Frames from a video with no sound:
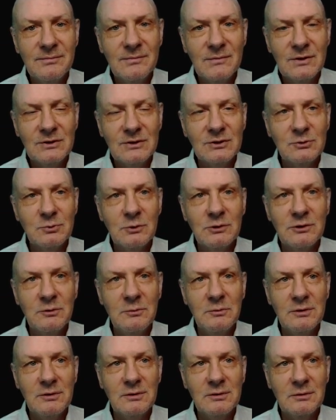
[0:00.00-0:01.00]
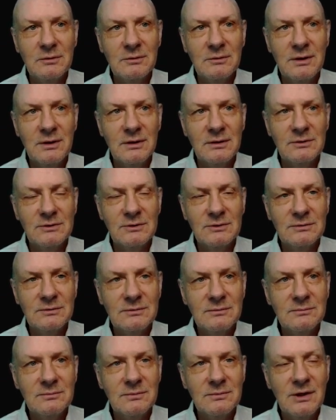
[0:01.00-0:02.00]
This is what the miracle does.
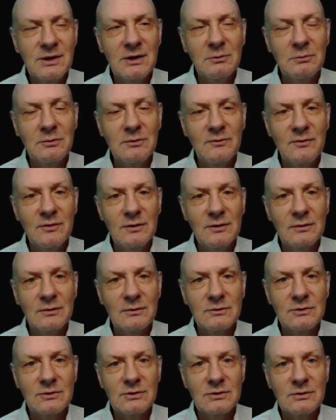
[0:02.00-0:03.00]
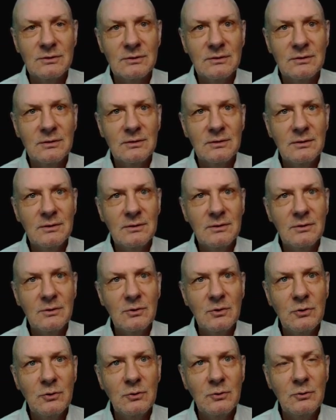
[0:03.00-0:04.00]
It reveals
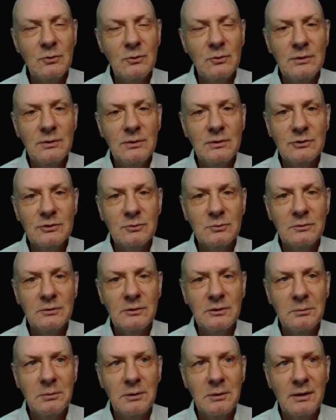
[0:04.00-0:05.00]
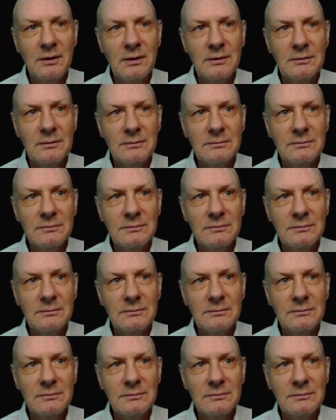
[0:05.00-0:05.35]
who is really blind.